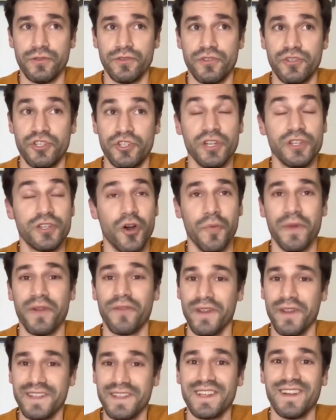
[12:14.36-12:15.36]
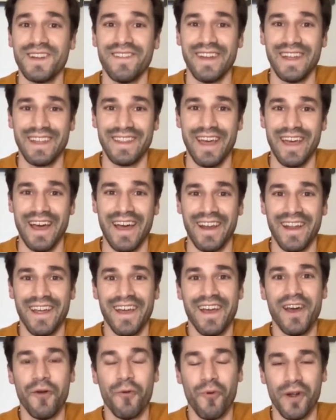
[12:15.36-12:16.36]
she told me recently that
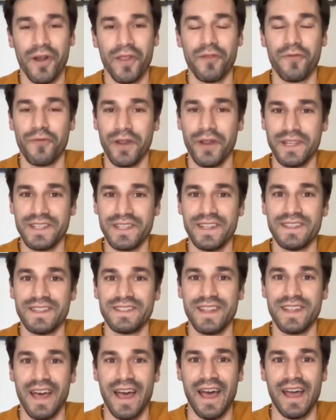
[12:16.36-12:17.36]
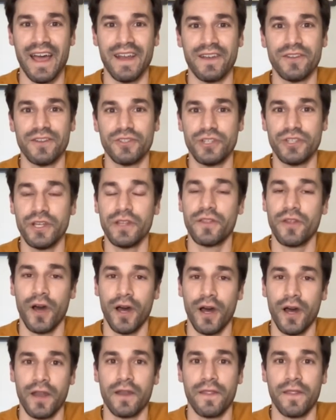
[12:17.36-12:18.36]
one of the reasons that she
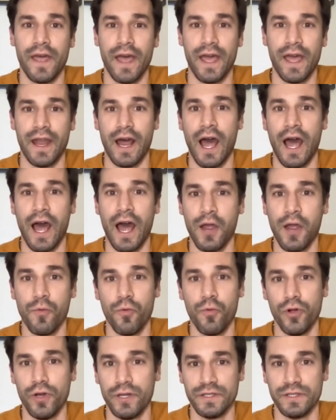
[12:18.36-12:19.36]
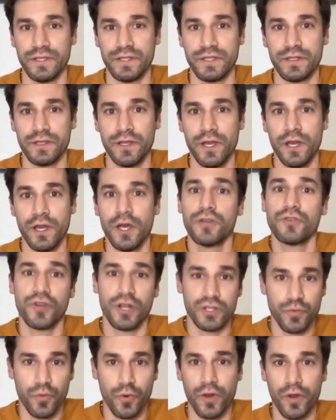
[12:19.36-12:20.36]
thought that I was
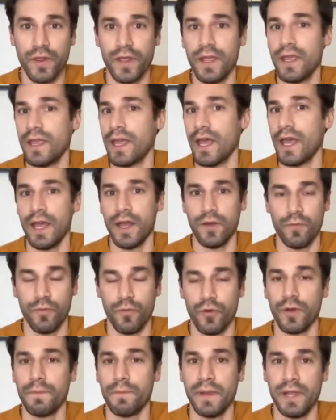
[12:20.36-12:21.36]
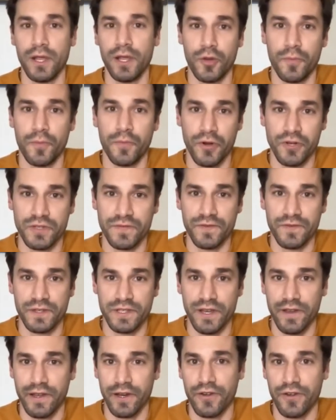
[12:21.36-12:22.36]
trustworthy and would be a good person for
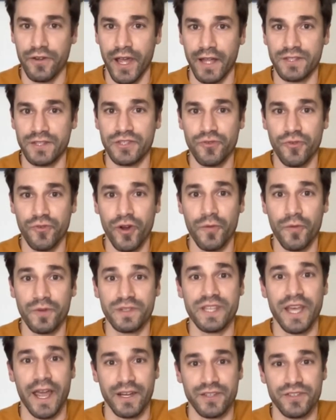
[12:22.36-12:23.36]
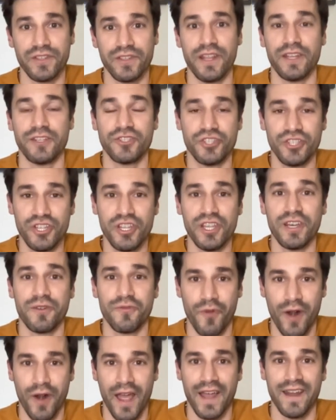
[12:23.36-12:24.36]
telling her dad's story was actually that she
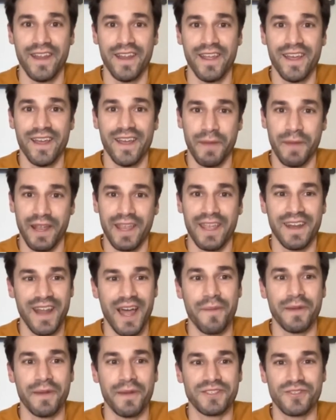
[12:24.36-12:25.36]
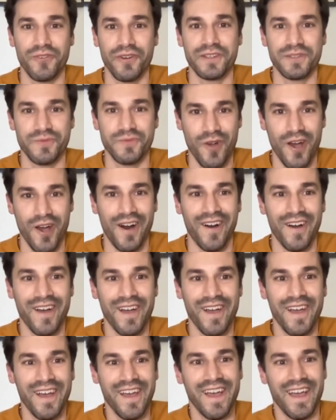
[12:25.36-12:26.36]
had read my kidnapping story as well,
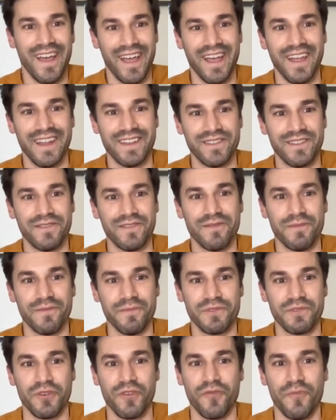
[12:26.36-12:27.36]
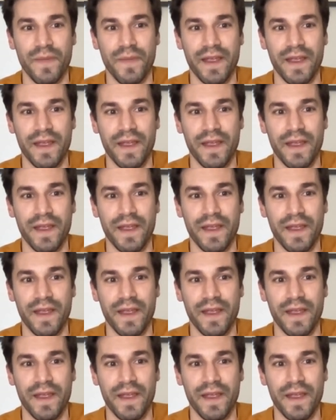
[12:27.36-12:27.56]
and sort of made